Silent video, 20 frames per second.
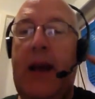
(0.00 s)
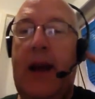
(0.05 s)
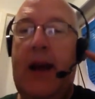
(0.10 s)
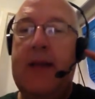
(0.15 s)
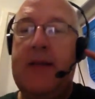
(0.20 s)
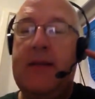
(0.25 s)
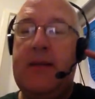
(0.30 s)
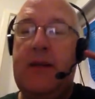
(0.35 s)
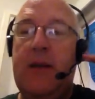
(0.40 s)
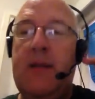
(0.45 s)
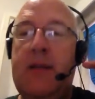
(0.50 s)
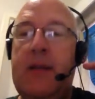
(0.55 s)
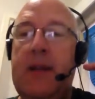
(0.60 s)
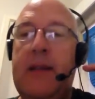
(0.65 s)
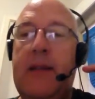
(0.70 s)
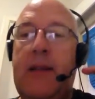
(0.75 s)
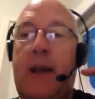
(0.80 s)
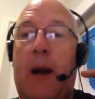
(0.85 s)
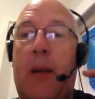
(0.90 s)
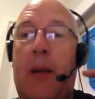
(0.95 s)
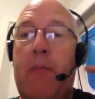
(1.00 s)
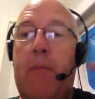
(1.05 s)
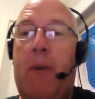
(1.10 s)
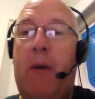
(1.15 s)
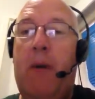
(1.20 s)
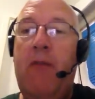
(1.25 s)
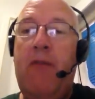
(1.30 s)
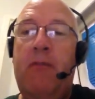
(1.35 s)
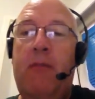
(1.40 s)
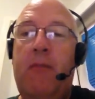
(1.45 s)
I started
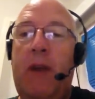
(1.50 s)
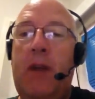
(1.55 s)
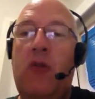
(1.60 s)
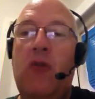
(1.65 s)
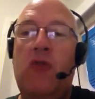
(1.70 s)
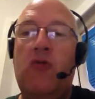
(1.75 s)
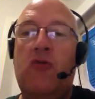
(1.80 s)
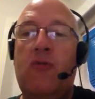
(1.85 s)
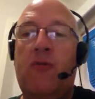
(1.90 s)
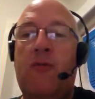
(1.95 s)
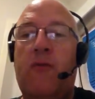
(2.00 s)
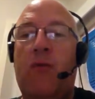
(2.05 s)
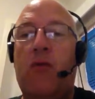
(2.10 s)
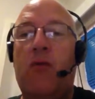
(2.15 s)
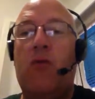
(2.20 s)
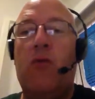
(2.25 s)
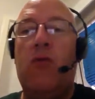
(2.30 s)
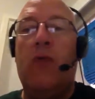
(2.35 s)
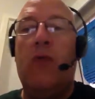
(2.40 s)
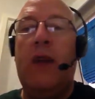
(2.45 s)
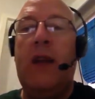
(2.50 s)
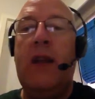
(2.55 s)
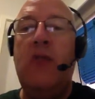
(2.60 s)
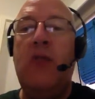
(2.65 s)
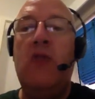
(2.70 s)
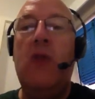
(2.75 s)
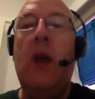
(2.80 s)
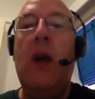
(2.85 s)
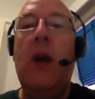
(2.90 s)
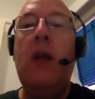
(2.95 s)
above my usual vocal
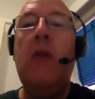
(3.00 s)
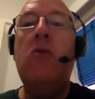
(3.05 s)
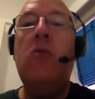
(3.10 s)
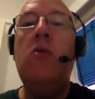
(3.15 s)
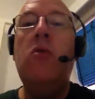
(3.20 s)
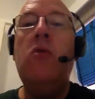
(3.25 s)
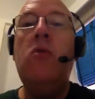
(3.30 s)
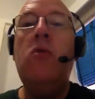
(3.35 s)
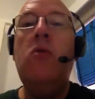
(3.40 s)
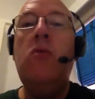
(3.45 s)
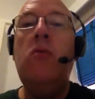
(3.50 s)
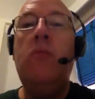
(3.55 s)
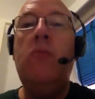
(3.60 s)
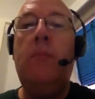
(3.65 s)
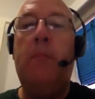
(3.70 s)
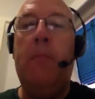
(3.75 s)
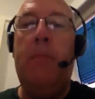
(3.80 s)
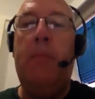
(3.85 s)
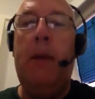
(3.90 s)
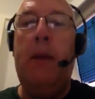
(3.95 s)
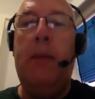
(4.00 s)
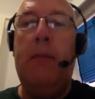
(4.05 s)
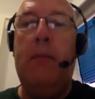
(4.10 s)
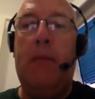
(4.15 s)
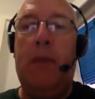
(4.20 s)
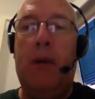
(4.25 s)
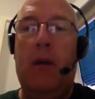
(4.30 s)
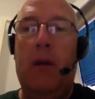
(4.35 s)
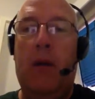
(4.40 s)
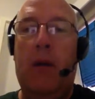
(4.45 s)
range, two
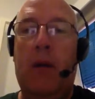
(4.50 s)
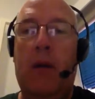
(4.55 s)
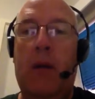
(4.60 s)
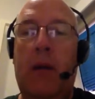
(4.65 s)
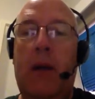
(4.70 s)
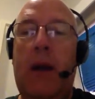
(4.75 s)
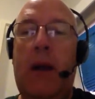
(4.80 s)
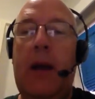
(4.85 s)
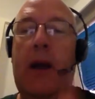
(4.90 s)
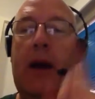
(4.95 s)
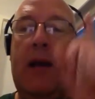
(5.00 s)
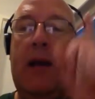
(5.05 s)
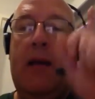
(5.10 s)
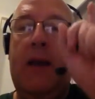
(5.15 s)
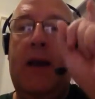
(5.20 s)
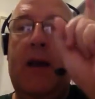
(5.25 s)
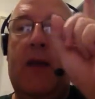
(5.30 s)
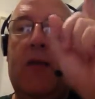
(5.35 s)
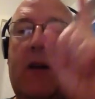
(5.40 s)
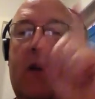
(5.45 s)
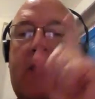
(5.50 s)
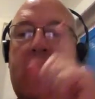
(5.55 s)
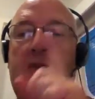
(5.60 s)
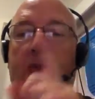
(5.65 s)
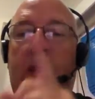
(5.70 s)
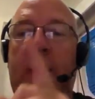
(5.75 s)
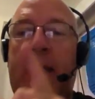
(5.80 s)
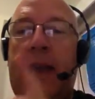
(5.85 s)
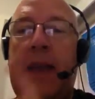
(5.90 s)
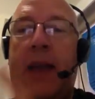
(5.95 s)
people, and then I
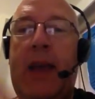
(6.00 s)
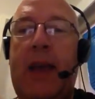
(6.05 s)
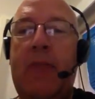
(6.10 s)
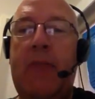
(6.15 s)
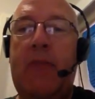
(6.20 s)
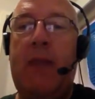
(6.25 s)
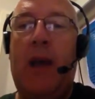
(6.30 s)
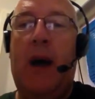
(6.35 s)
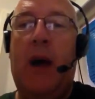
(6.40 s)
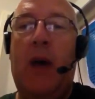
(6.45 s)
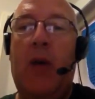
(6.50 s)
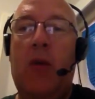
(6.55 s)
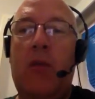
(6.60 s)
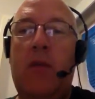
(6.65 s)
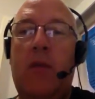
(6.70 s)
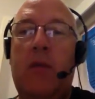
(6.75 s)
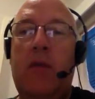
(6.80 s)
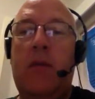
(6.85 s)
gradually came down.